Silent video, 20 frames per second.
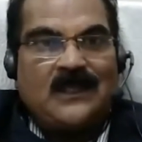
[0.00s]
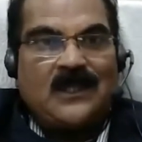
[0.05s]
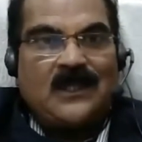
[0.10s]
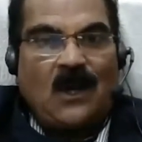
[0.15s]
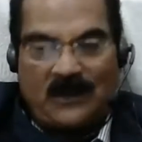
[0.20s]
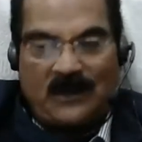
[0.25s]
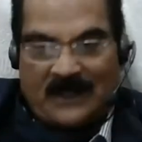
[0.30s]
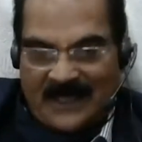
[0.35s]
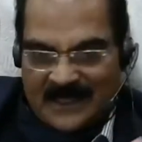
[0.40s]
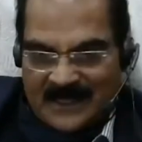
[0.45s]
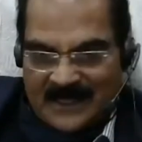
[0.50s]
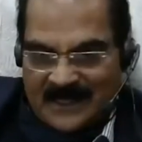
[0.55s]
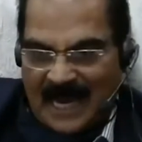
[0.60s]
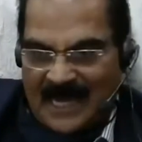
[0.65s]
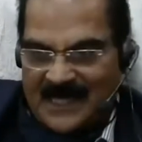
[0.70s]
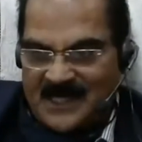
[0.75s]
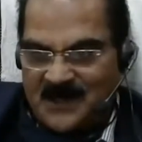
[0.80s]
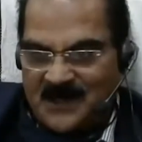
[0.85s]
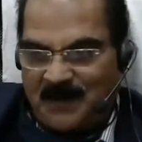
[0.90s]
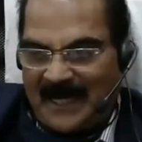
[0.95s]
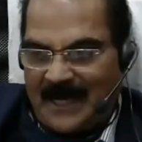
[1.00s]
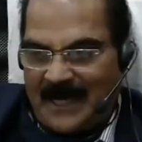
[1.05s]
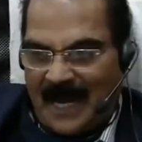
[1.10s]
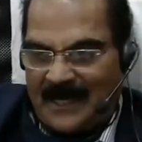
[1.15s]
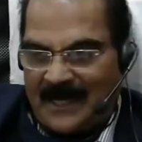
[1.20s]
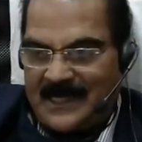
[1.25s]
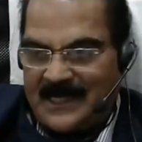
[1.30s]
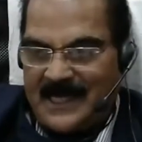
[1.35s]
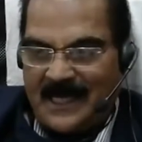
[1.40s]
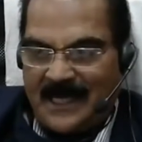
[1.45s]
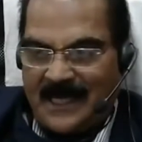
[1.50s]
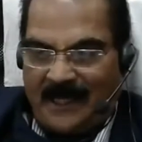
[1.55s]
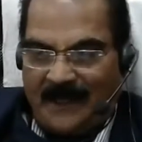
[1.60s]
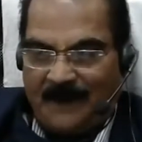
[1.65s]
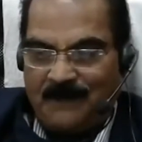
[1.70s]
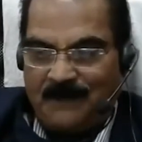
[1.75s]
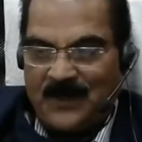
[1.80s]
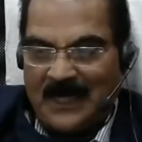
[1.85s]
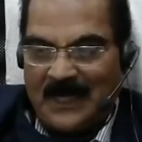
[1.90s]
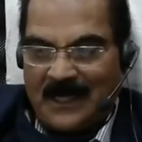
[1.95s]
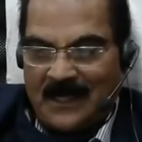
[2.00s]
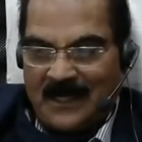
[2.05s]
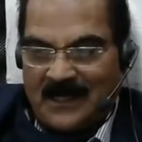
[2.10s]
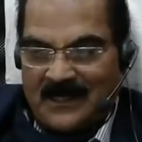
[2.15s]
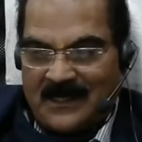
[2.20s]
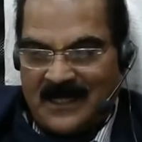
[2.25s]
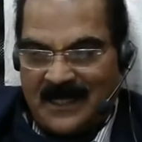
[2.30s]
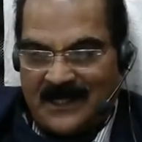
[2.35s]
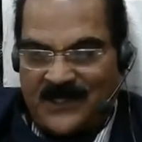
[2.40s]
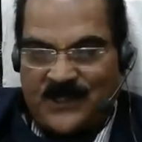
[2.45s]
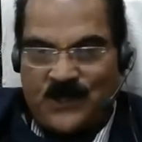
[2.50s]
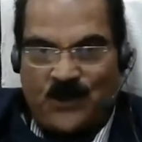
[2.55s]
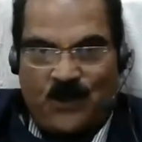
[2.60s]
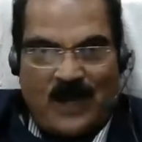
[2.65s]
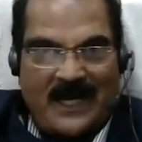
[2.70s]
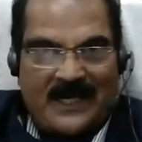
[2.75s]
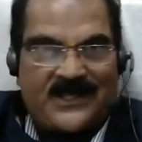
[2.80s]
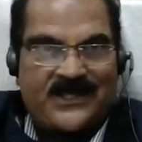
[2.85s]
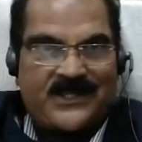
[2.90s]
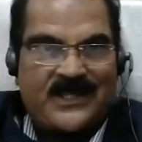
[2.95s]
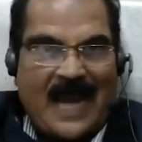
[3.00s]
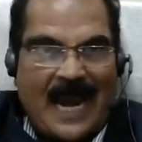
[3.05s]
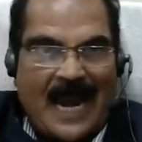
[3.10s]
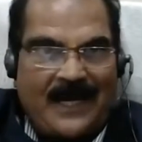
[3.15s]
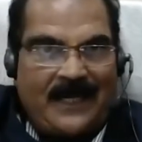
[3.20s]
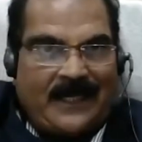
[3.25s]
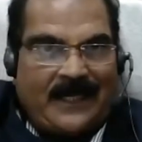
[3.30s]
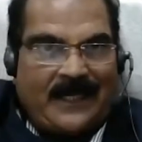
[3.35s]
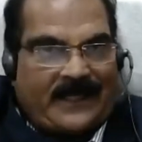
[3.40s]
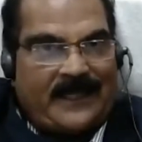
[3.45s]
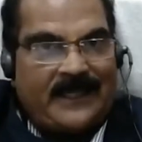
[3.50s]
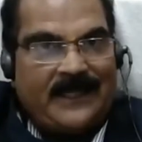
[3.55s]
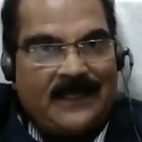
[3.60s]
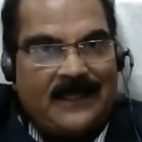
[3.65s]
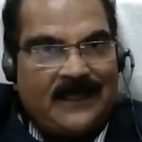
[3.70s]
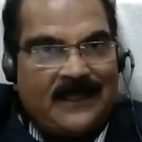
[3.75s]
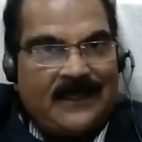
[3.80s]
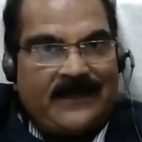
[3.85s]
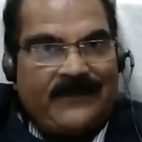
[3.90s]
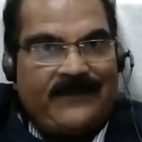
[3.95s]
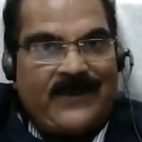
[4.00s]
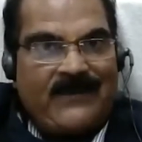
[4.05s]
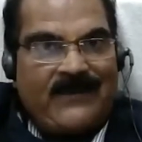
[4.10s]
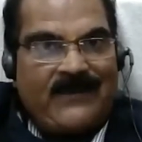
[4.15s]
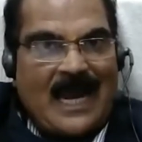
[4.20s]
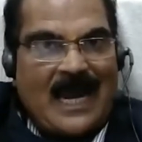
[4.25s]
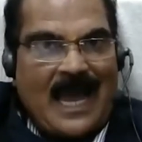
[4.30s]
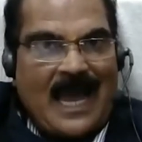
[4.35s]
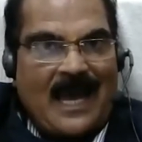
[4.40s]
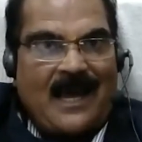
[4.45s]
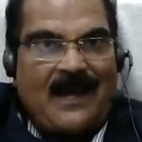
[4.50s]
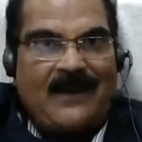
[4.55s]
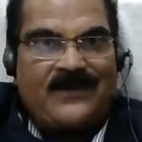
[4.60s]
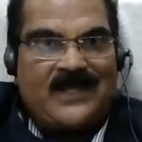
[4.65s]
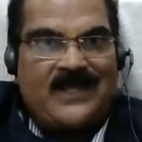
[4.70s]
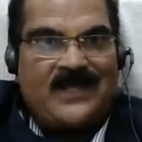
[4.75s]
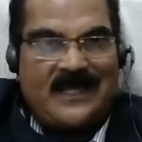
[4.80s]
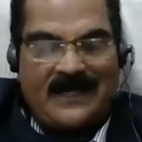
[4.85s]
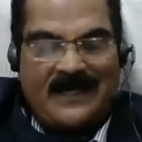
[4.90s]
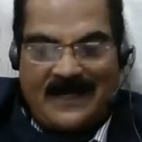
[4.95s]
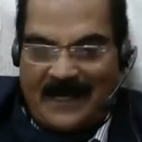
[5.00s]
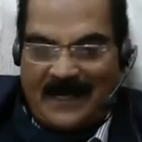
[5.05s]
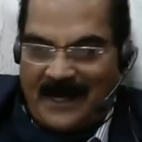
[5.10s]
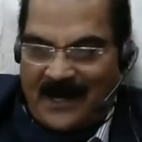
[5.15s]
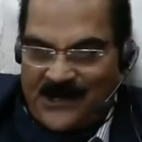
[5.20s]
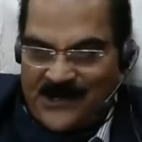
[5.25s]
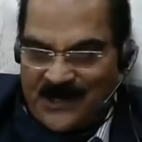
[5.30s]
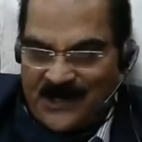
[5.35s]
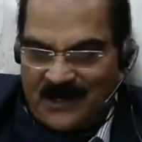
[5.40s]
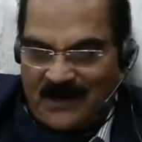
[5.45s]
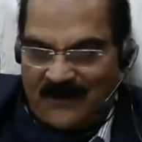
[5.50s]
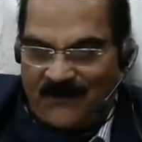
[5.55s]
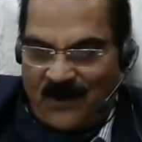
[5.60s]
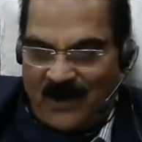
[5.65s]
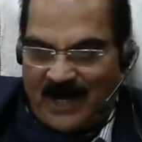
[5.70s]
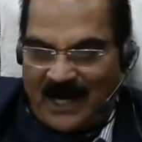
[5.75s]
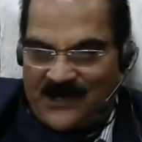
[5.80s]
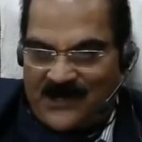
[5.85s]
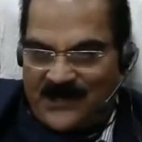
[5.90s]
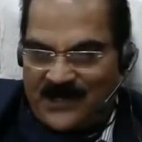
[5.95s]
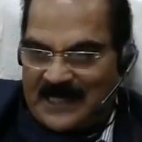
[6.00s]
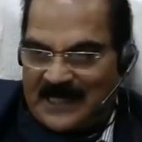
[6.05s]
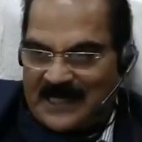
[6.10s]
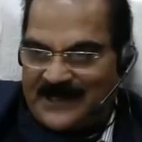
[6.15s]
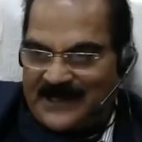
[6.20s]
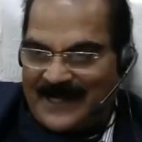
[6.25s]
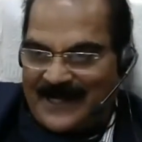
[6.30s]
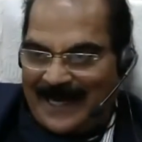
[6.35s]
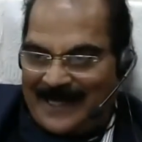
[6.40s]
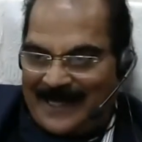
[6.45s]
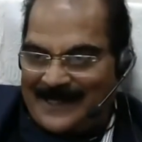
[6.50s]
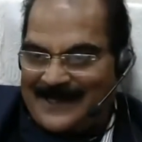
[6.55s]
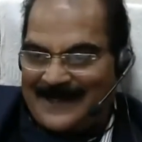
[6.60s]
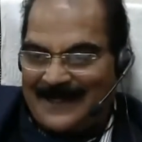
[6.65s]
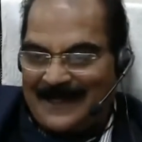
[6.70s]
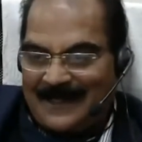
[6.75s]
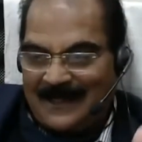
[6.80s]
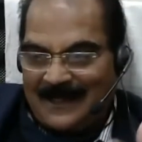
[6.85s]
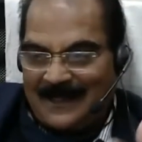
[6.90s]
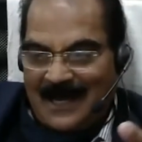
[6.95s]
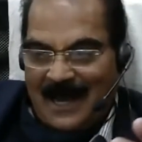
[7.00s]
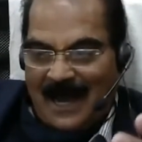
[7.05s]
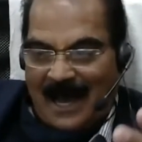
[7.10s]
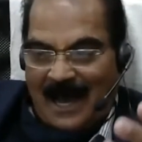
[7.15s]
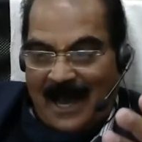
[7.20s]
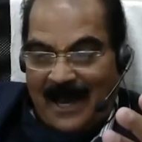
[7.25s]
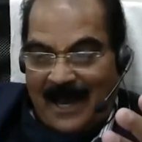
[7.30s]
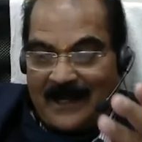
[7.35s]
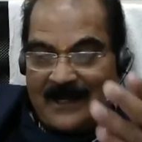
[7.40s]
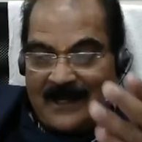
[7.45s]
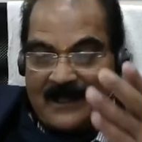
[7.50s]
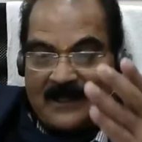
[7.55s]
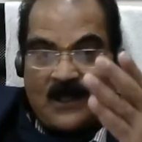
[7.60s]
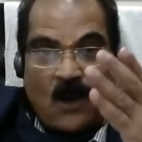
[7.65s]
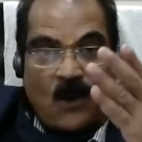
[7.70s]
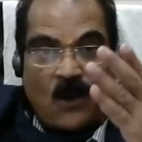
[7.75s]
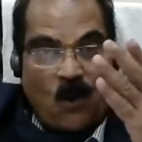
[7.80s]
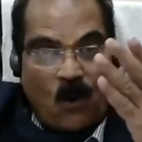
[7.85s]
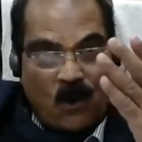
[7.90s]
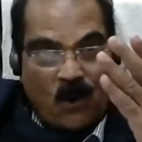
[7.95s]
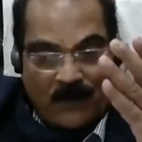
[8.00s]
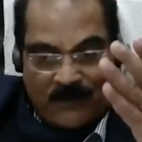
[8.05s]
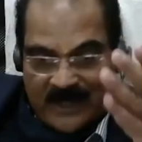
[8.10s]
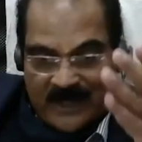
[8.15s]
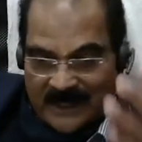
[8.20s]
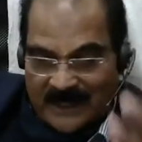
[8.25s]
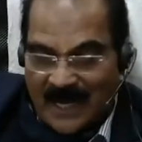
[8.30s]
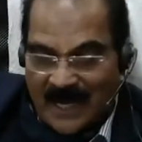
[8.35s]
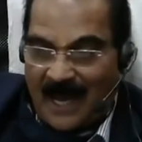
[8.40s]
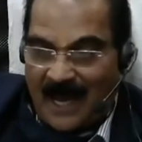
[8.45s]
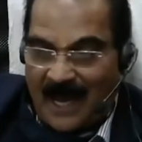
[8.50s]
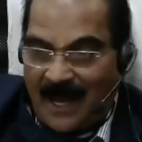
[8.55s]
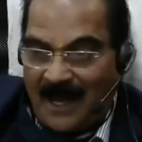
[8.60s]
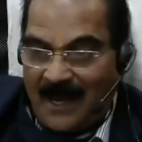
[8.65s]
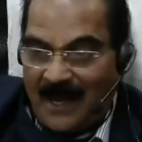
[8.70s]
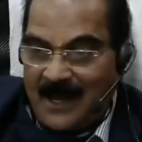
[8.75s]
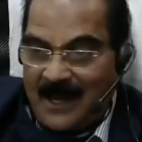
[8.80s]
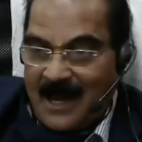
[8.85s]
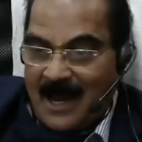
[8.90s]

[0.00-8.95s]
Now this has been done here six to eight standard, we will have this integration of vocational skills and the Lokavidya.